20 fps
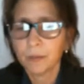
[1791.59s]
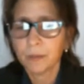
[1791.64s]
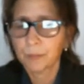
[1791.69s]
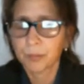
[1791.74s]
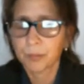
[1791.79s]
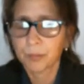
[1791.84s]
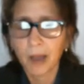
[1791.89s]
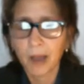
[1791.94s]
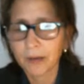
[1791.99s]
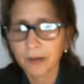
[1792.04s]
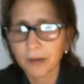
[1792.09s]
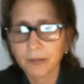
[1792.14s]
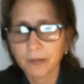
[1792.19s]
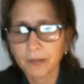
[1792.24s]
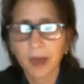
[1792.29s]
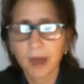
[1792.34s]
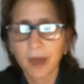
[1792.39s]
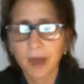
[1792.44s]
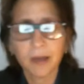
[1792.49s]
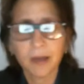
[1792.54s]
proud of
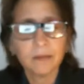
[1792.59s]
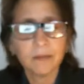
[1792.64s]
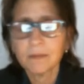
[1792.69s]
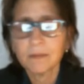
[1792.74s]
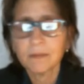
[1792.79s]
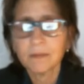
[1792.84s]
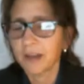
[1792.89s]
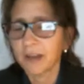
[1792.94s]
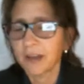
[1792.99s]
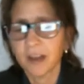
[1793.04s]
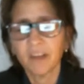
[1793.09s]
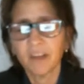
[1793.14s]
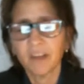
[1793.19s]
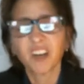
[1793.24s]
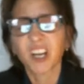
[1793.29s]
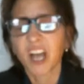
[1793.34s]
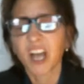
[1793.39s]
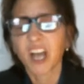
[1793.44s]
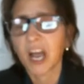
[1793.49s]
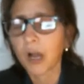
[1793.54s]
that. I never
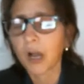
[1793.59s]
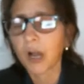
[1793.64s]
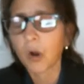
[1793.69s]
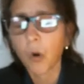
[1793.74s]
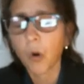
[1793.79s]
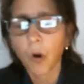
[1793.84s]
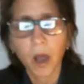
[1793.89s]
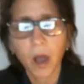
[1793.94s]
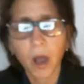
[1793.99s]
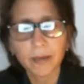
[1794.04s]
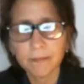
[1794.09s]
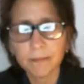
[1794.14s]
got caught.